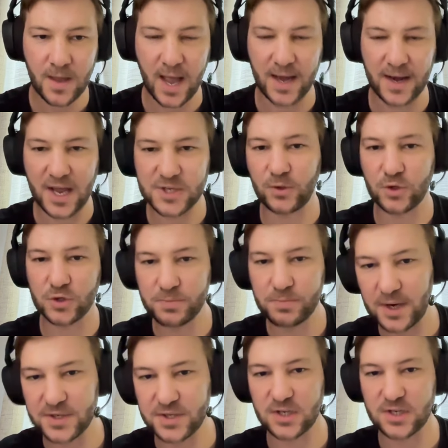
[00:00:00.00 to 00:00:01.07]
And as Bitcoin's
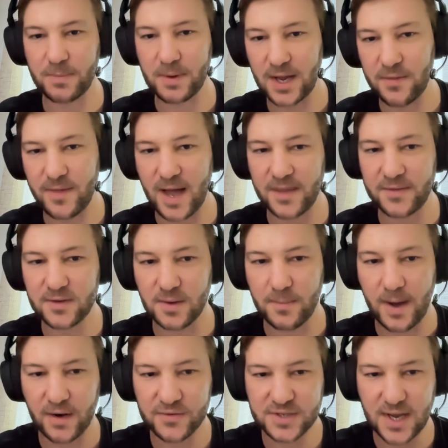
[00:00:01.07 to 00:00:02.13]
price goes up and down, that
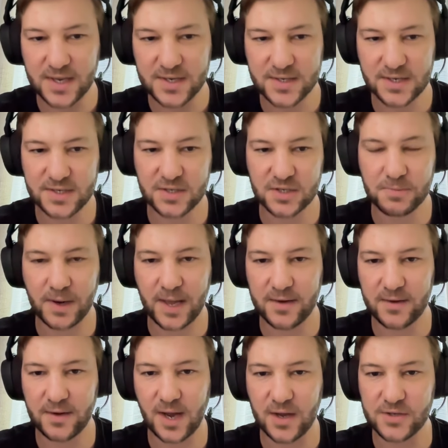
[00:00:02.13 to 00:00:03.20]
amount of sats that's
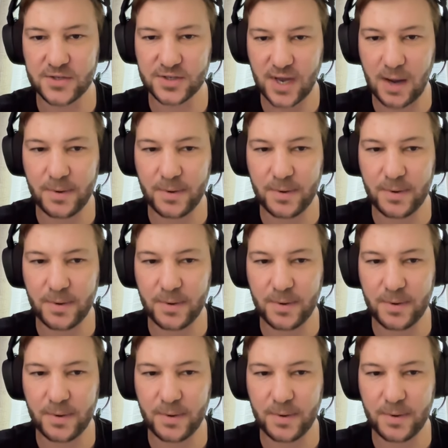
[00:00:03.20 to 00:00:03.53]
displayed goes